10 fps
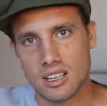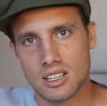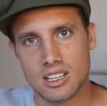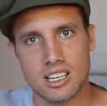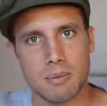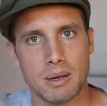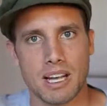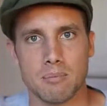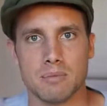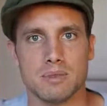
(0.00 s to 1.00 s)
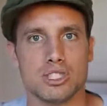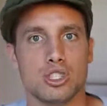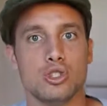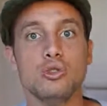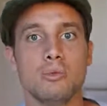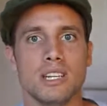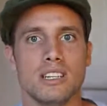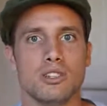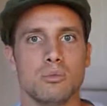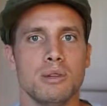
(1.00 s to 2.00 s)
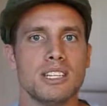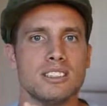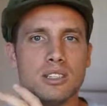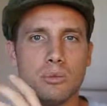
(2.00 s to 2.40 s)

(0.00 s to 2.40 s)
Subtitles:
It becomes humidity.